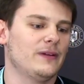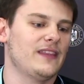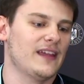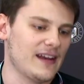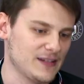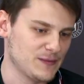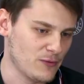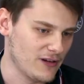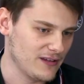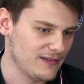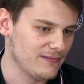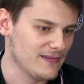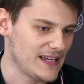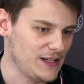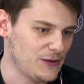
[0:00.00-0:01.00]
But then I
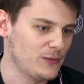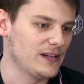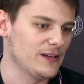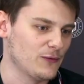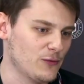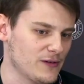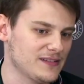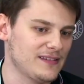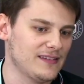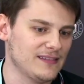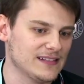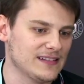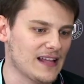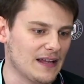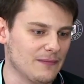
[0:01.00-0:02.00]
spotted knight e3, and of course then
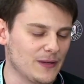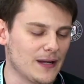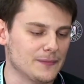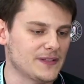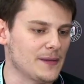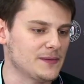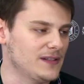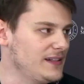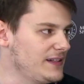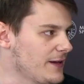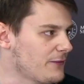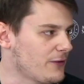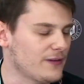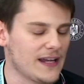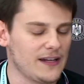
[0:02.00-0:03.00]
this line becomes obsolete
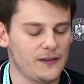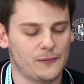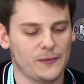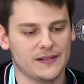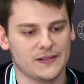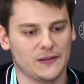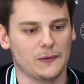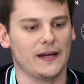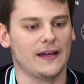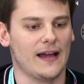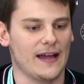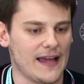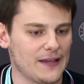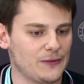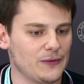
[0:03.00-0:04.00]
after knight e3, so
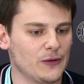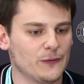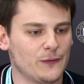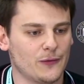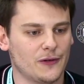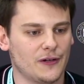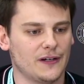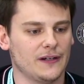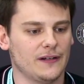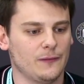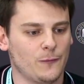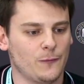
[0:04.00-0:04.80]
I had to go for